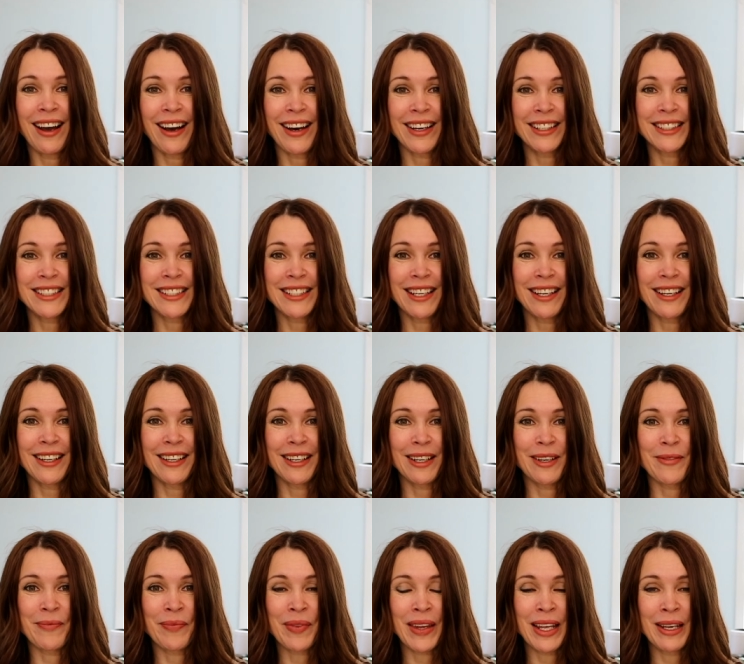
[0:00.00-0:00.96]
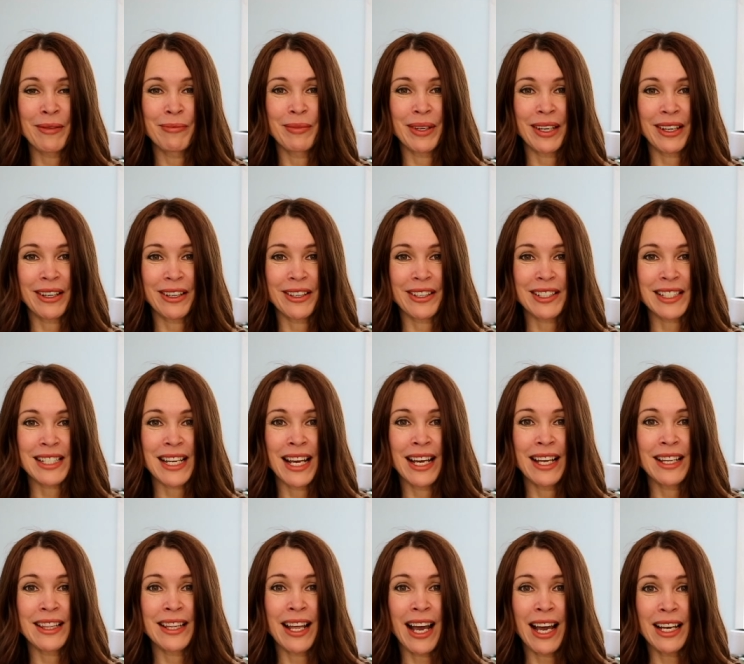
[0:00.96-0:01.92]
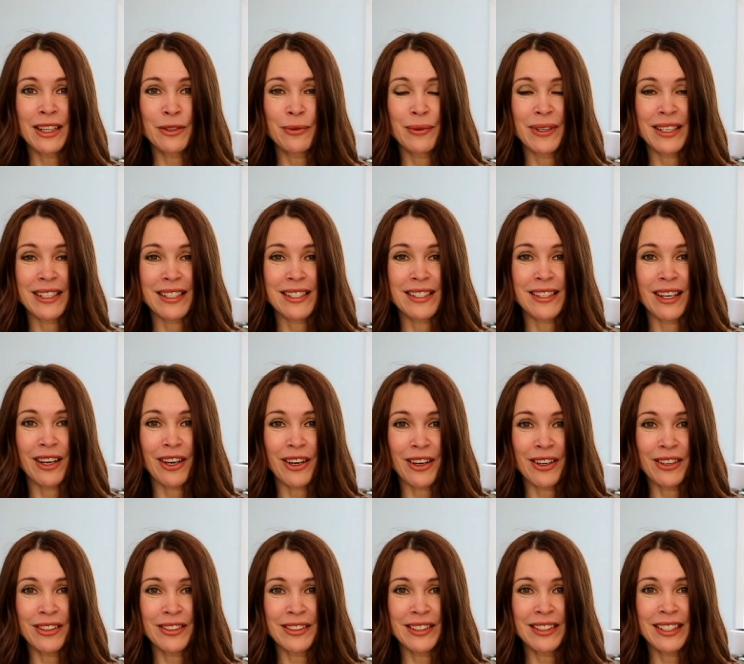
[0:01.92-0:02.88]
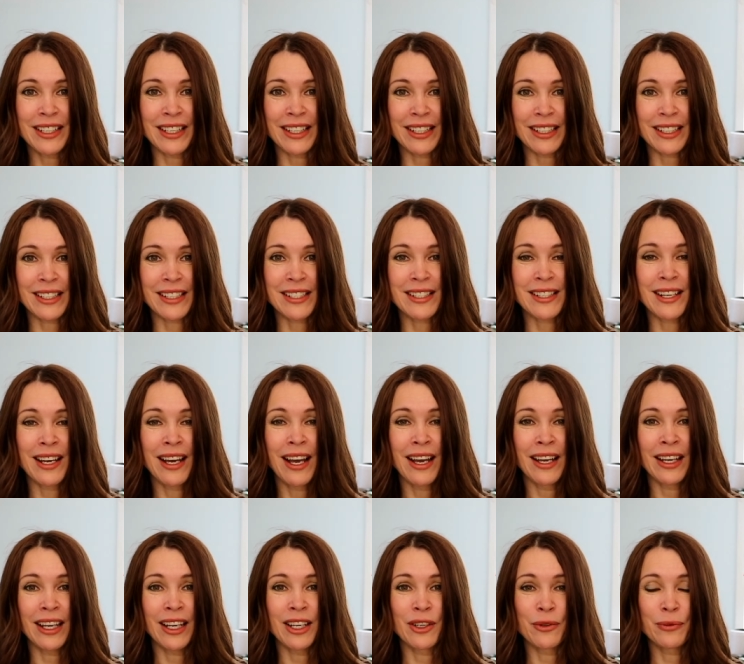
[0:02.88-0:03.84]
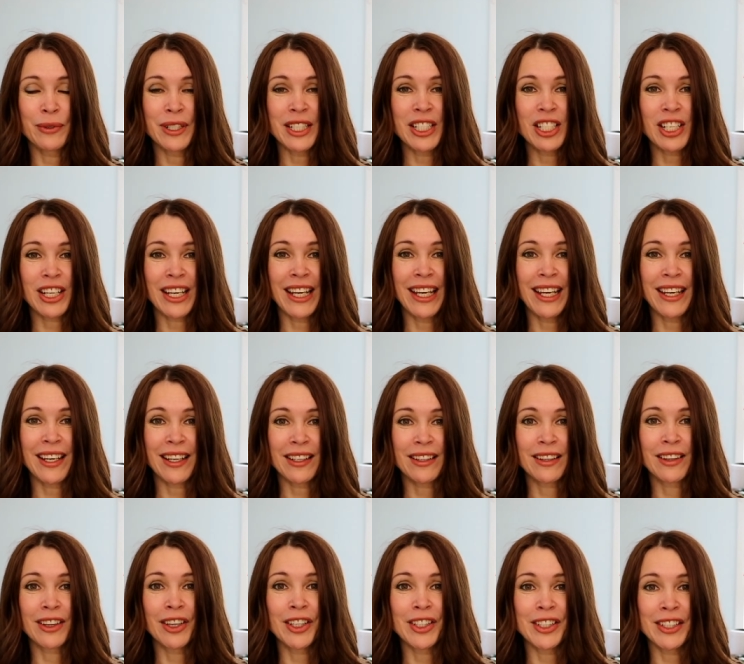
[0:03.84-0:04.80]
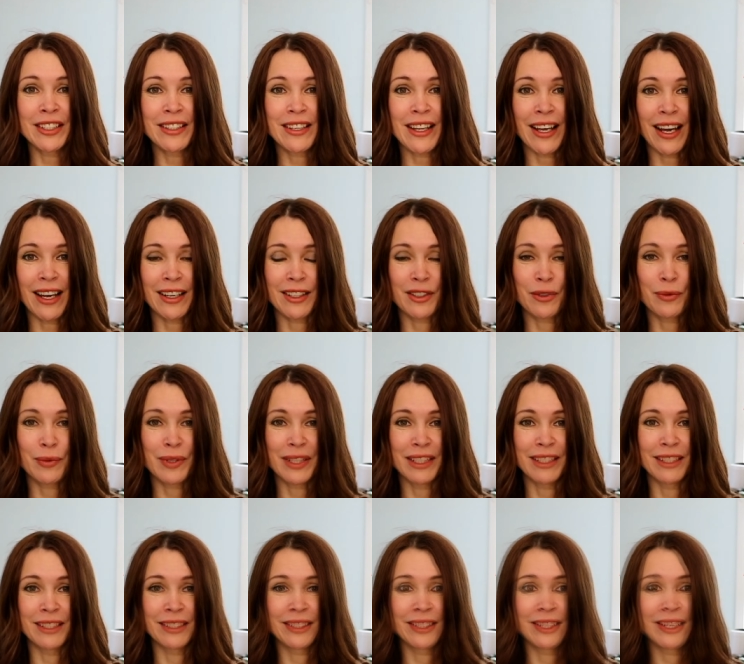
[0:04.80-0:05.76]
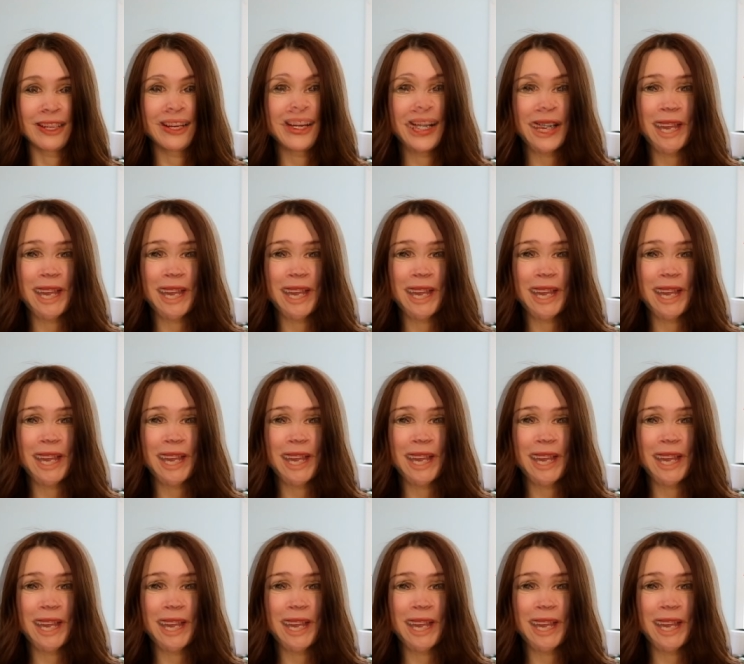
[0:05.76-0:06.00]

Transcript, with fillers: Ata, because that was the context in which he had learned that word.